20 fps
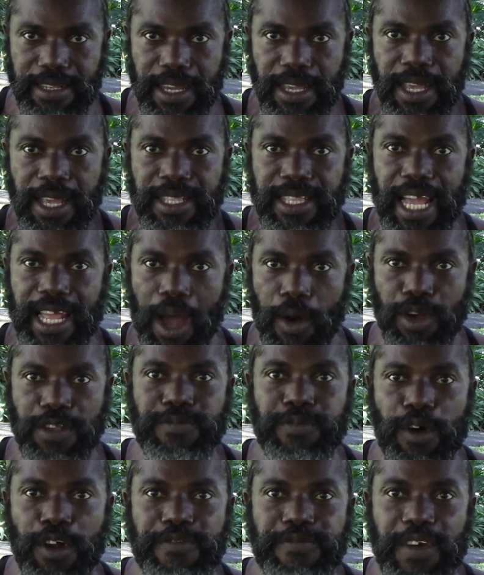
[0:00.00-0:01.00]
that I was
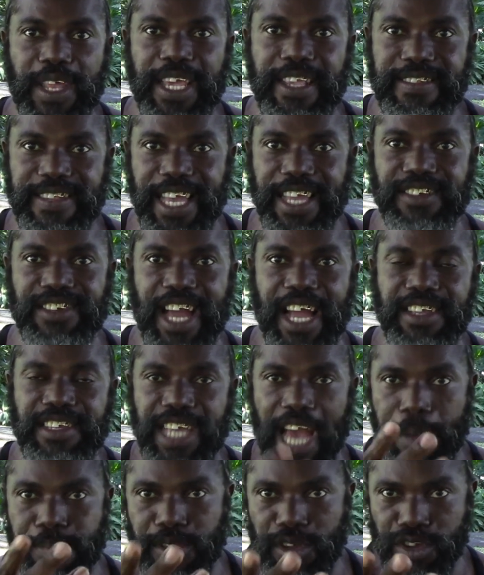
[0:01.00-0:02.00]
fulfilling Saint John
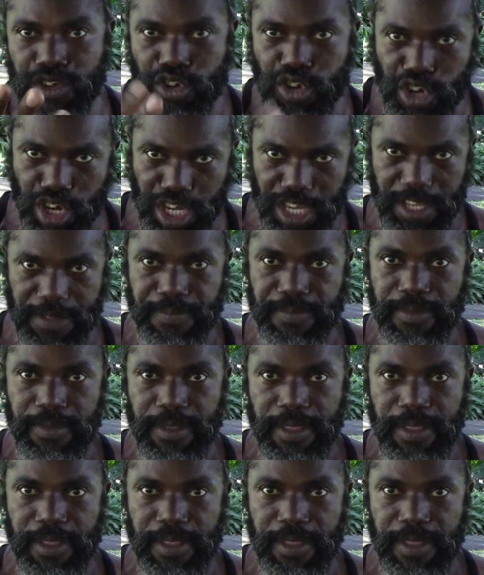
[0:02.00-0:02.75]
chapter three,